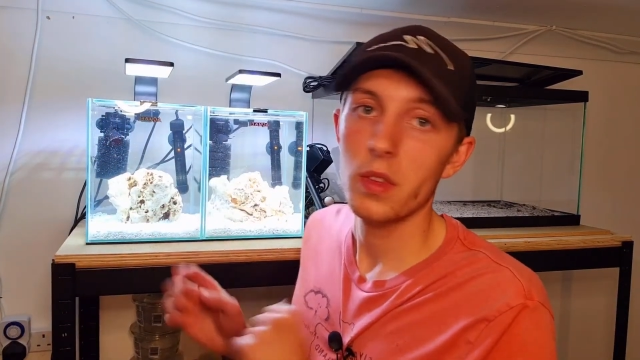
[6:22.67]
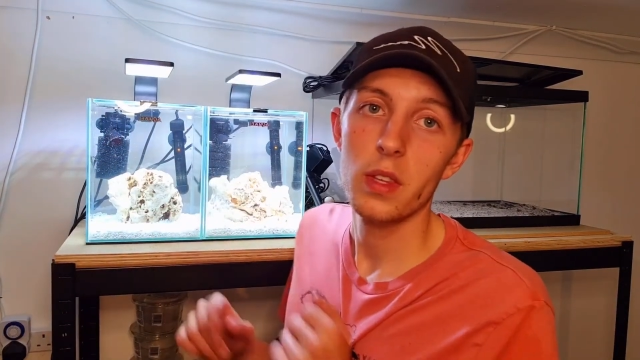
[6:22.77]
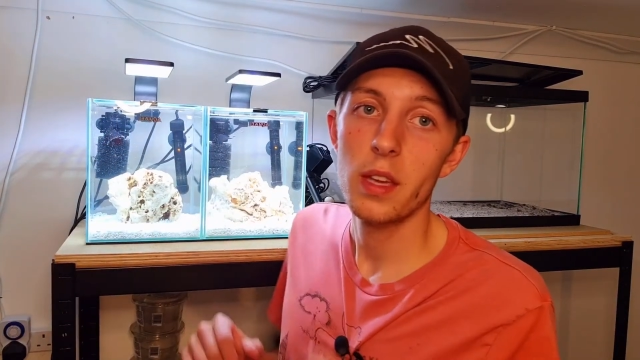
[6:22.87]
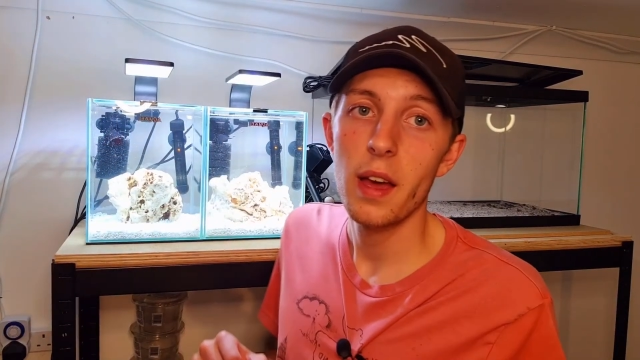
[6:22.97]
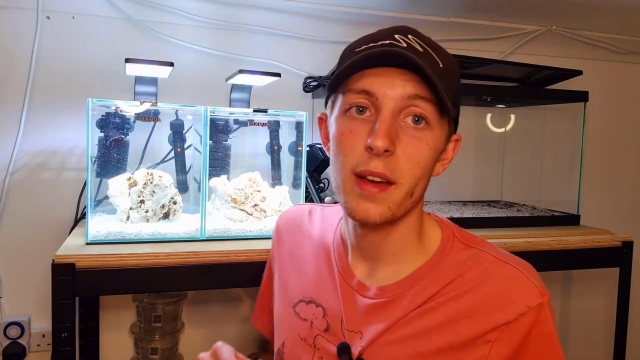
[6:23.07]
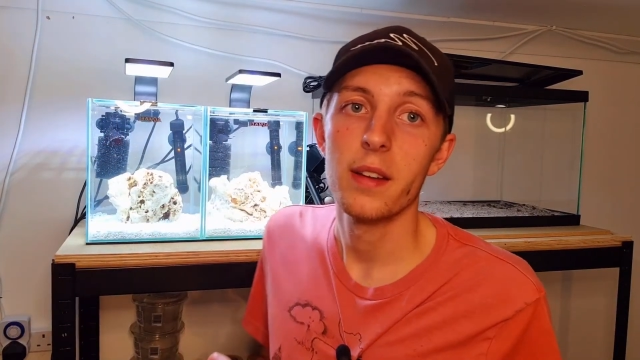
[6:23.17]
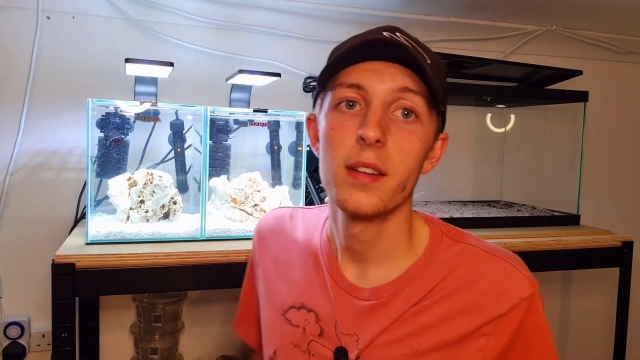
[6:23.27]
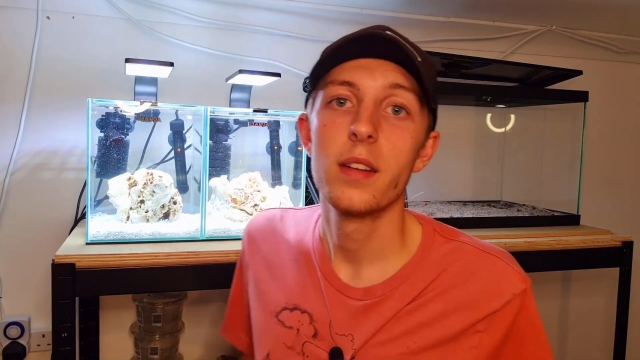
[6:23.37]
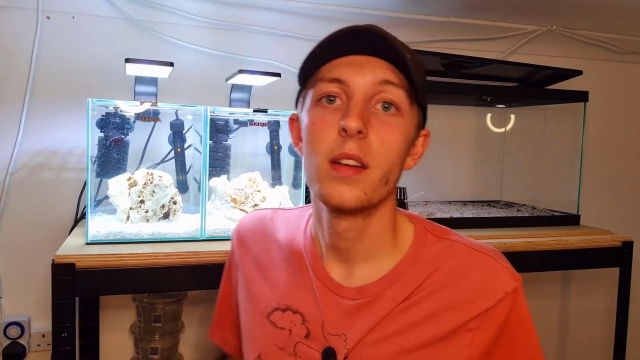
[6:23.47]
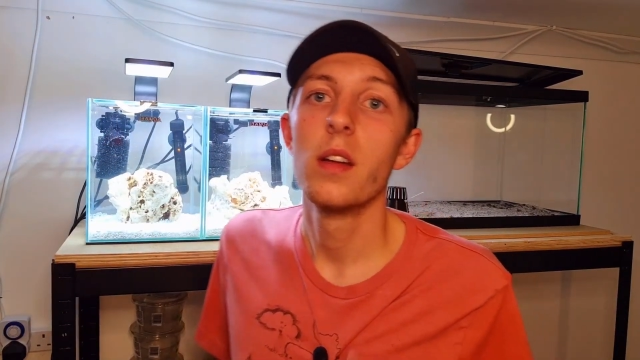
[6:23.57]
yeah,
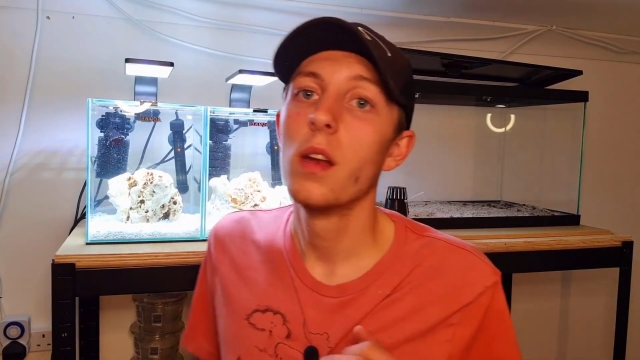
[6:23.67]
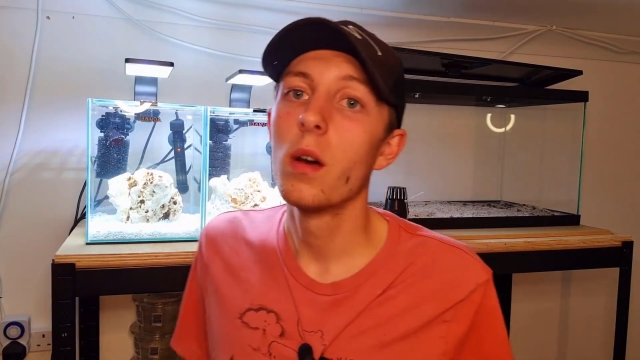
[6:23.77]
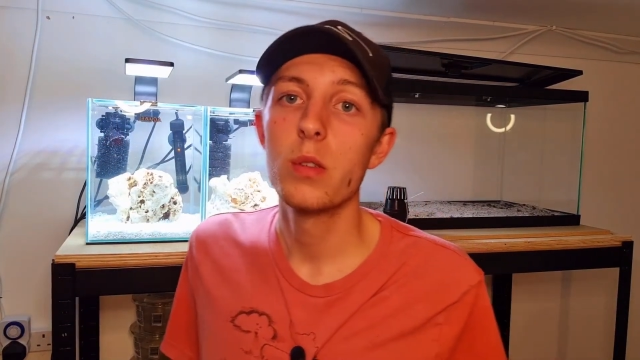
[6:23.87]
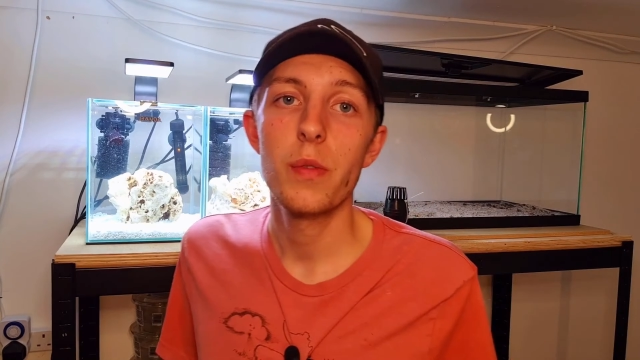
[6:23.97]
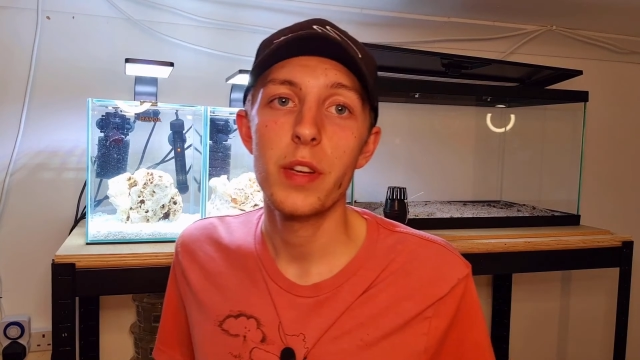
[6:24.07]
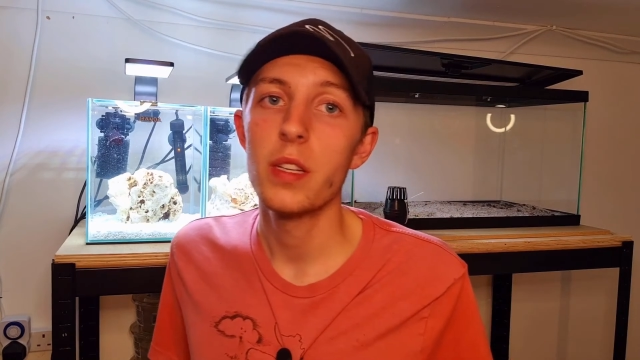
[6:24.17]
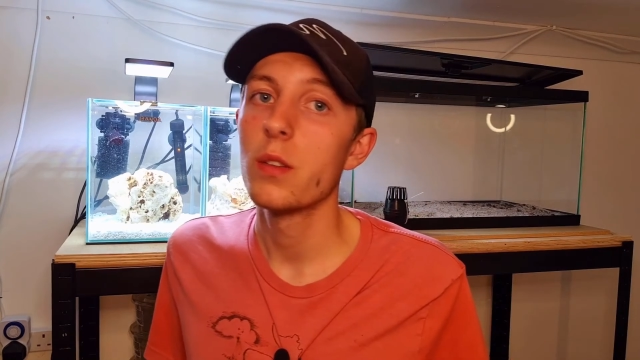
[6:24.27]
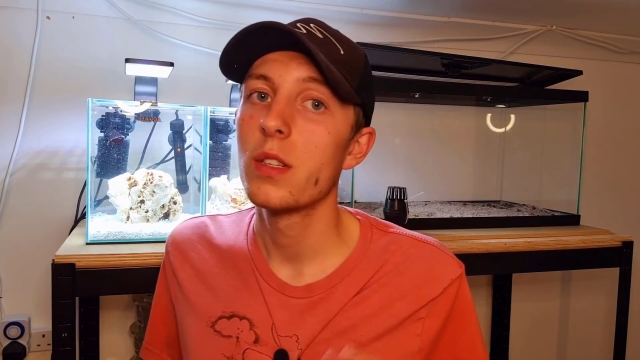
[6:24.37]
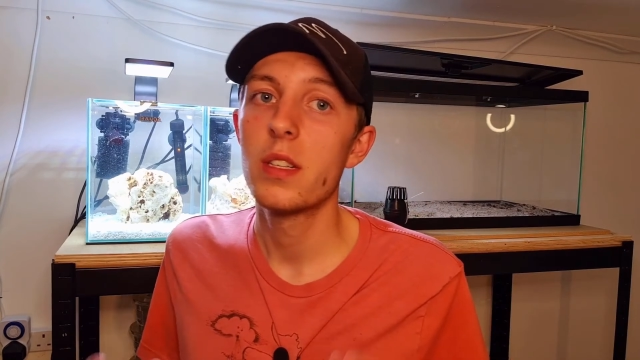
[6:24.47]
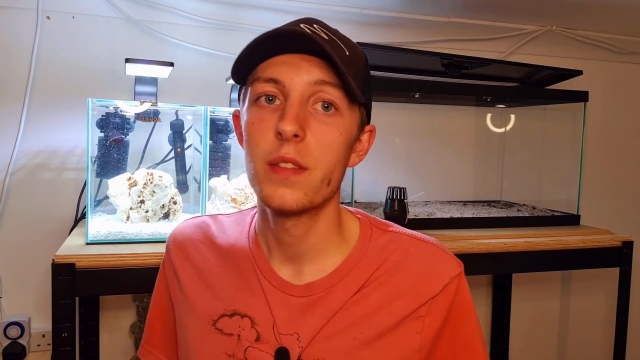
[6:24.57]
loads of
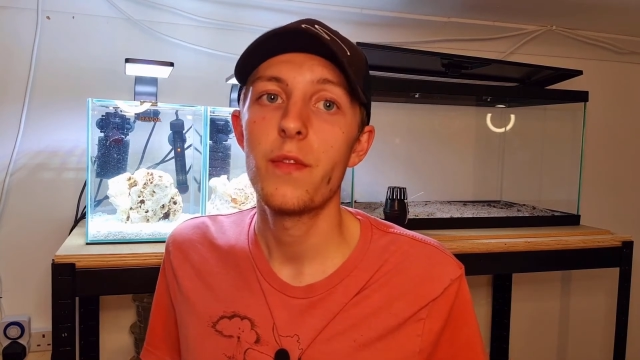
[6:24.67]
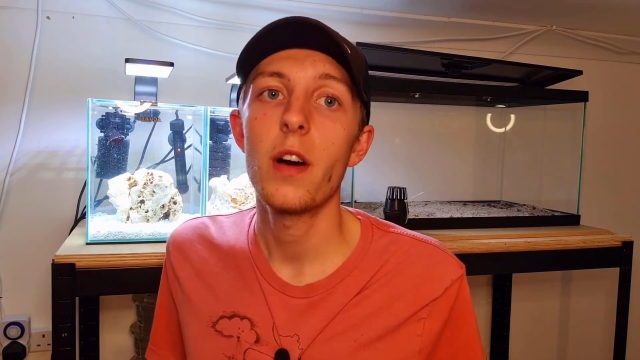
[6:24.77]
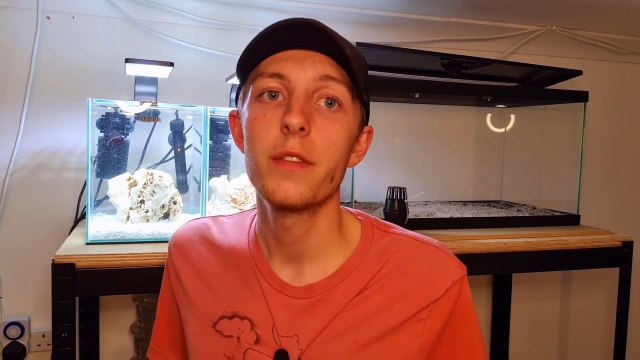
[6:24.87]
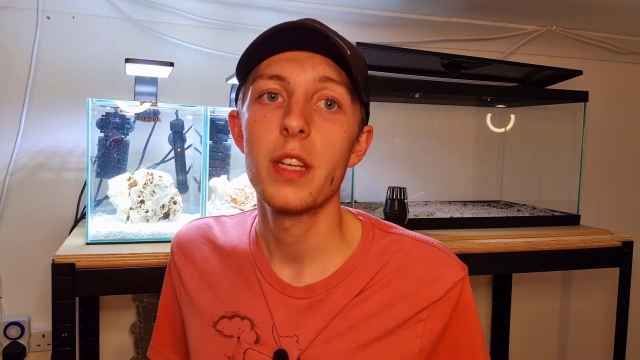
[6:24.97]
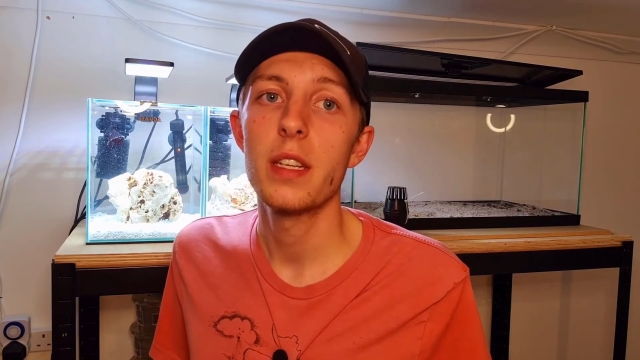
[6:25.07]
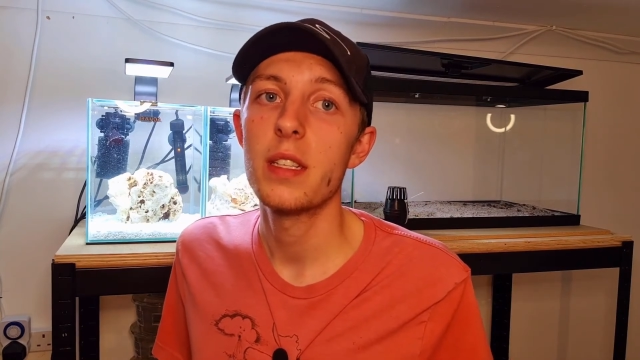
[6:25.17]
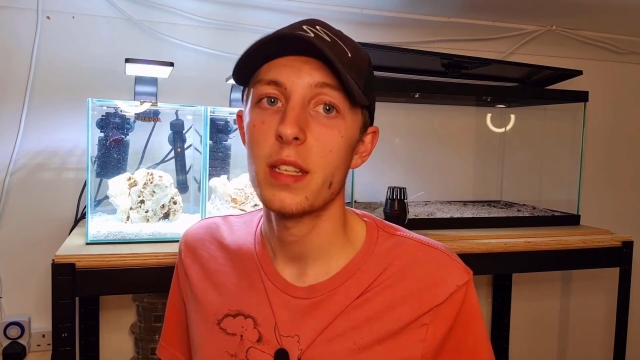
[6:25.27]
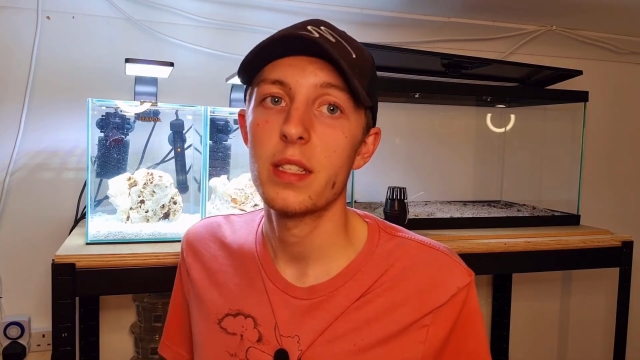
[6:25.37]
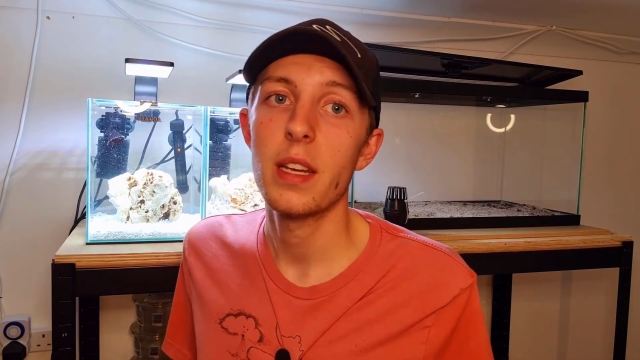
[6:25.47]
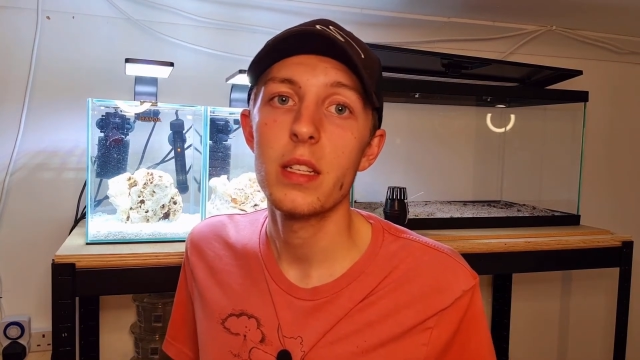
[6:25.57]
videos, 5 days,
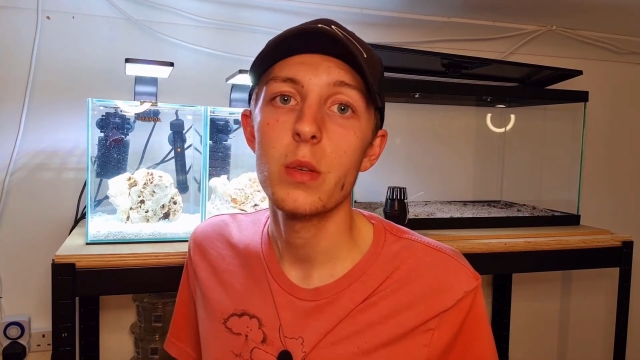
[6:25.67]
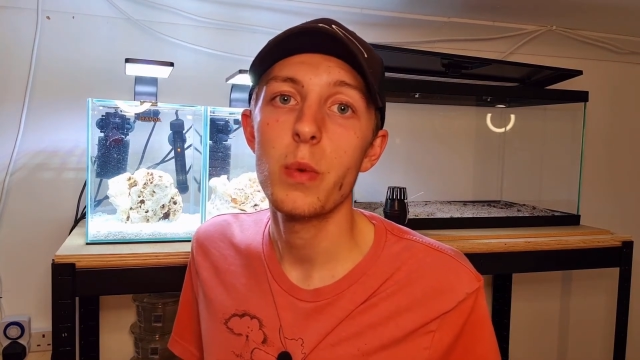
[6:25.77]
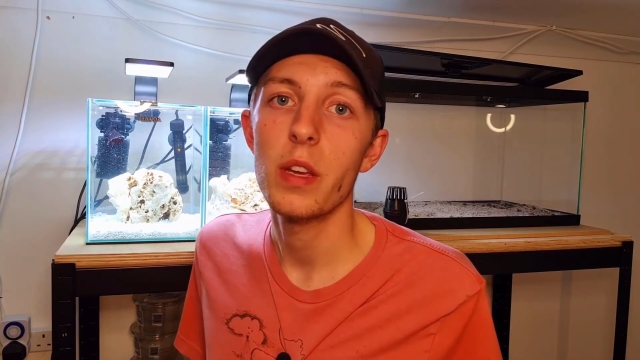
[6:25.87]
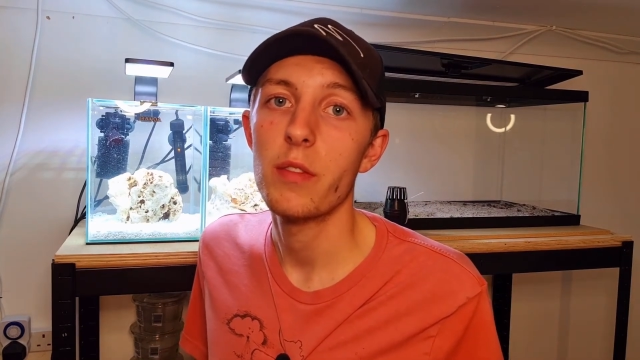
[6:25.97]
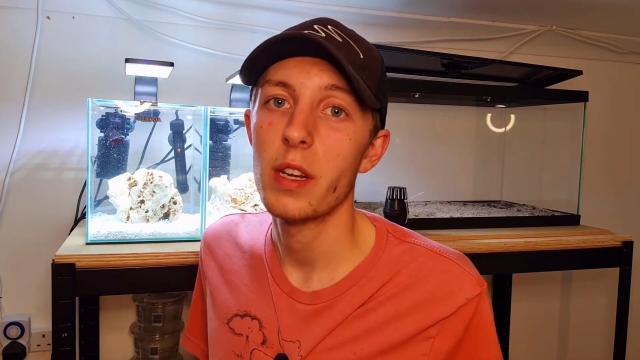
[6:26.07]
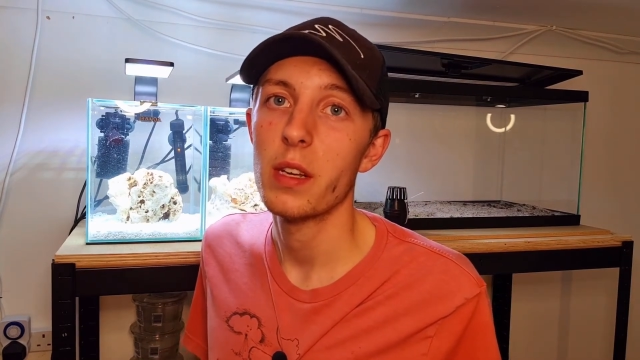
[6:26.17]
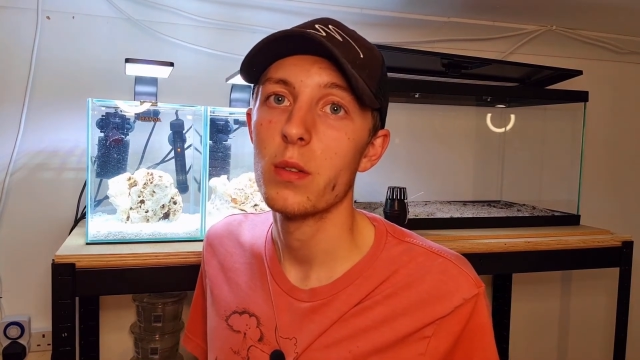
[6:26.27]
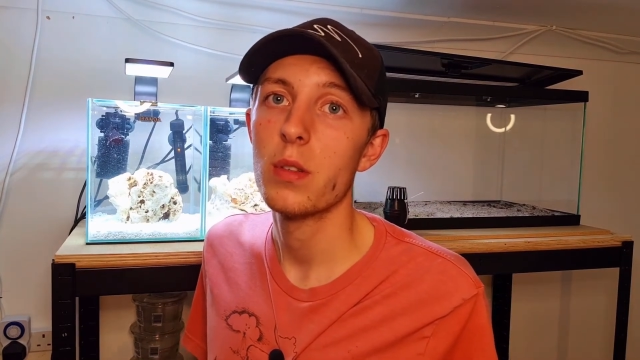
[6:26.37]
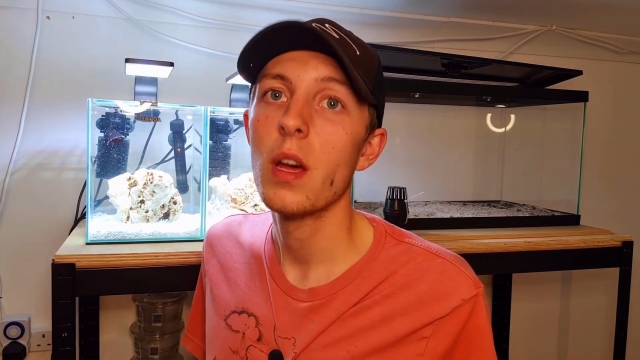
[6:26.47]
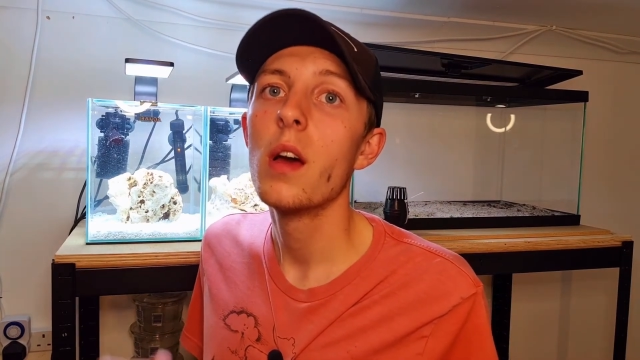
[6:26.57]
6 days a week
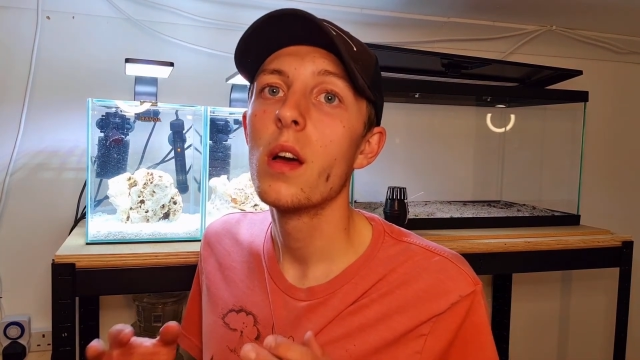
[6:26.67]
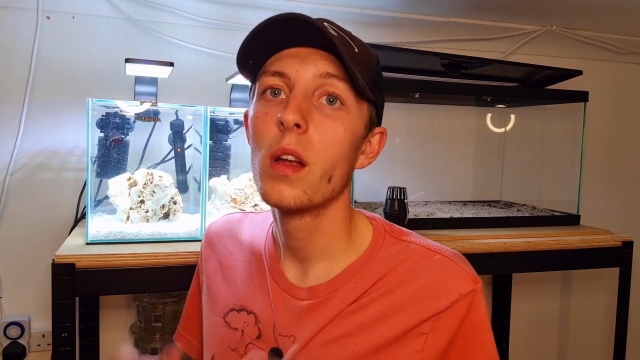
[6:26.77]
videos,